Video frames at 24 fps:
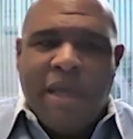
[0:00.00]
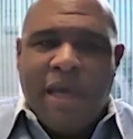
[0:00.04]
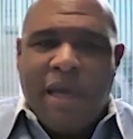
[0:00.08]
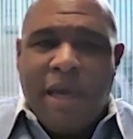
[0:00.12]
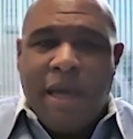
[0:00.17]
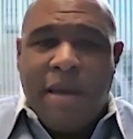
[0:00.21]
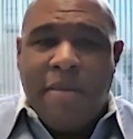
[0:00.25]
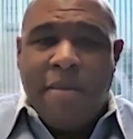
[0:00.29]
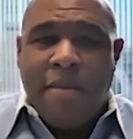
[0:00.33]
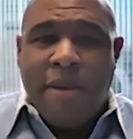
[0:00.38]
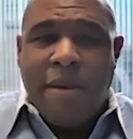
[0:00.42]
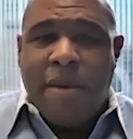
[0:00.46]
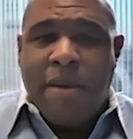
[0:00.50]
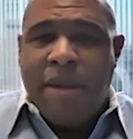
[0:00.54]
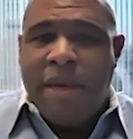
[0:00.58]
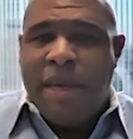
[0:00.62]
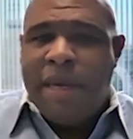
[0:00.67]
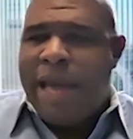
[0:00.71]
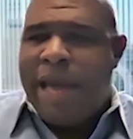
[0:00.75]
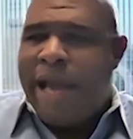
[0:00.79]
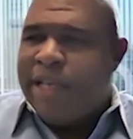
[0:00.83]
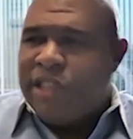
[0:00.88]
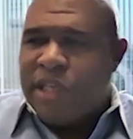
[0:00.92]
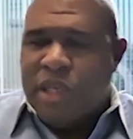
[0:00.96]
Um,
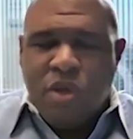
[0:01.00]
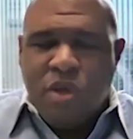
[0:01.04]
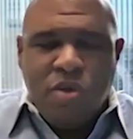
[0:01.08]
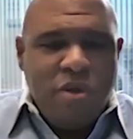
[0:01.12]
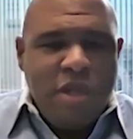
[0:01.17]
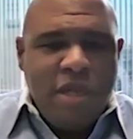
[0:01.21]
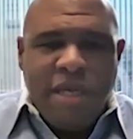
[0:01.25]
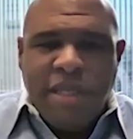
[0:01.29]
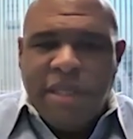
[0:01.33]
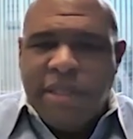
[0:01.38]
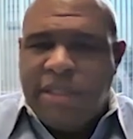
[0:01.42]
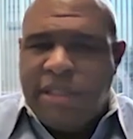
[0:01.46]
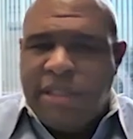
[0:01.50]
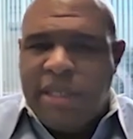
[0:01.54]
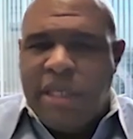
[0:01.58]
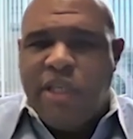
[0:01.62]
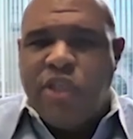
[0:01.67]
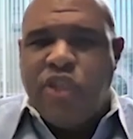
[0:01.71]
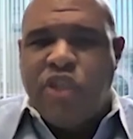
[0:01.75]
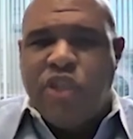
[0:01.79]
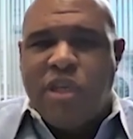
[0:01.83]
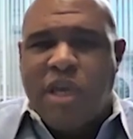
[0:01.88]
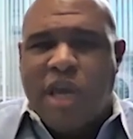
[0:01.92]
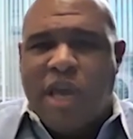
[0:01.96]
it has a unique
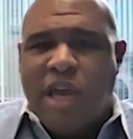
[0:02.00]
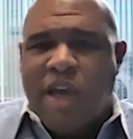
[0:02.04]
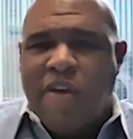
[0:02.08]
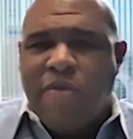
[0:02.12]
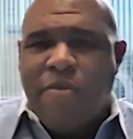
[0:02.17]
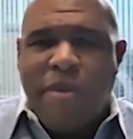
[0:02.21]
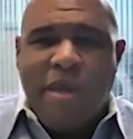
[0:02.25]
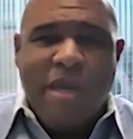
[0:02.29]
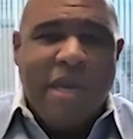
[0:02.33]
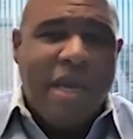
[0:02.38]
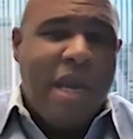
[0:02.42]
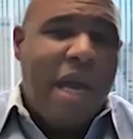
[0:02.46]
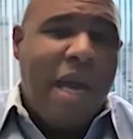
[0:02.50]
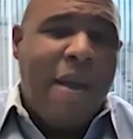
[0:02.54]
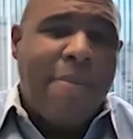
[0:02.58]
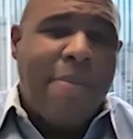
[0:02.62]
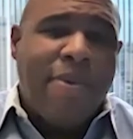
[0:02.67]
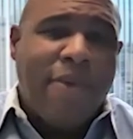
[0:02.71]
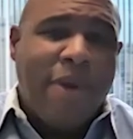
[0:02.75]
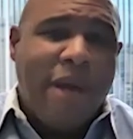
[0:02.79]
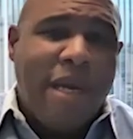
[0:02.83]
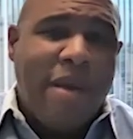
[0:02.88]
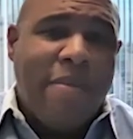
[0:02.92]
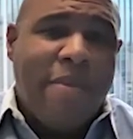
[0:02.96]
distinction of being
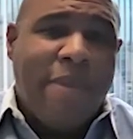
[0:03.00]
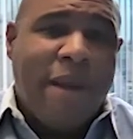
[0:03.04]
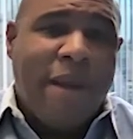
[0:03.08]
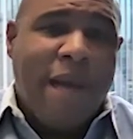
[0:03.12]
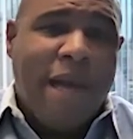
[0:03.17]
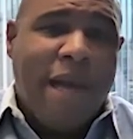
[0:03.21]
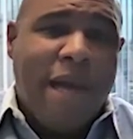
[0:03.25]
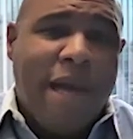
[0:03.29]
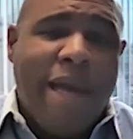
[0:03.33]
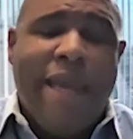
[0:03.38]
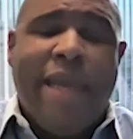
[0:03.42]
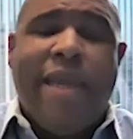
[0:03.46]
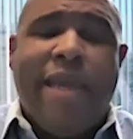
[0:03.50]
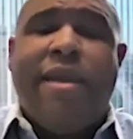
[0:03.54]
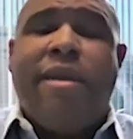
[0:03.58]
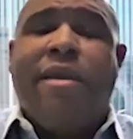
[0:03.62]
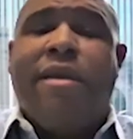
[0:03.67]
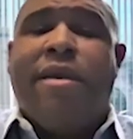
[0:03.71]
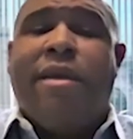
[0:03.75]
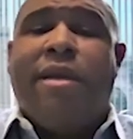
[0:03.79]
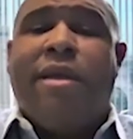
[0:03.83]
operated by